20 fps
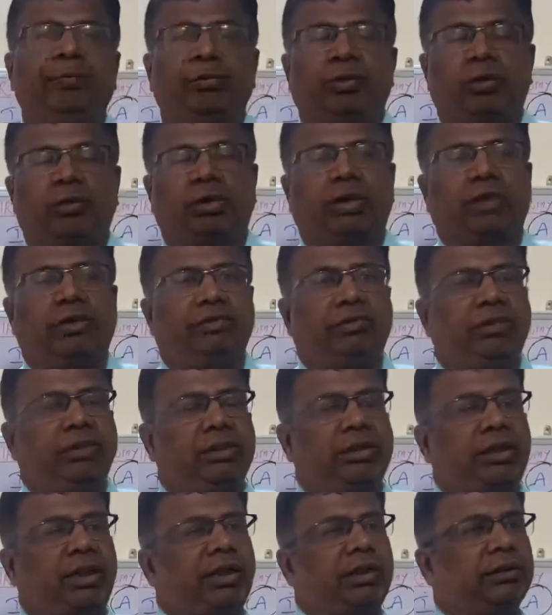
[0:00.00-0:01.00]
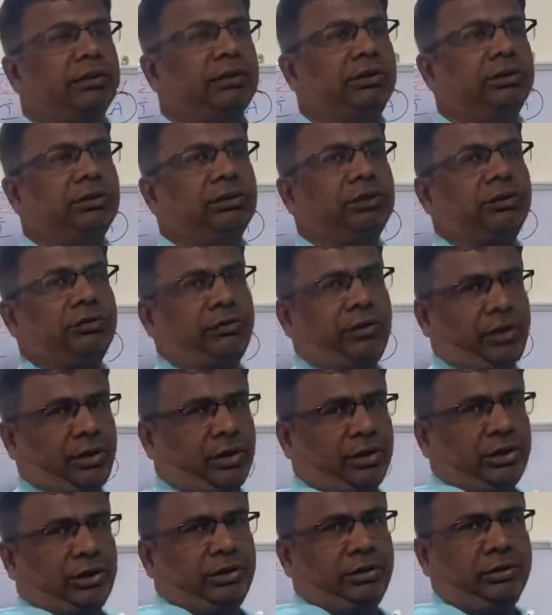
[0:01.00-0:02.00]
You can feel the action. It is
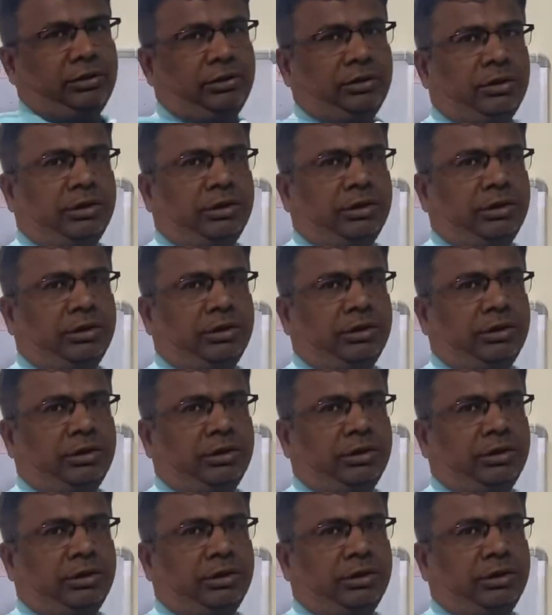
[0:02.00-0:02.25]
flexion,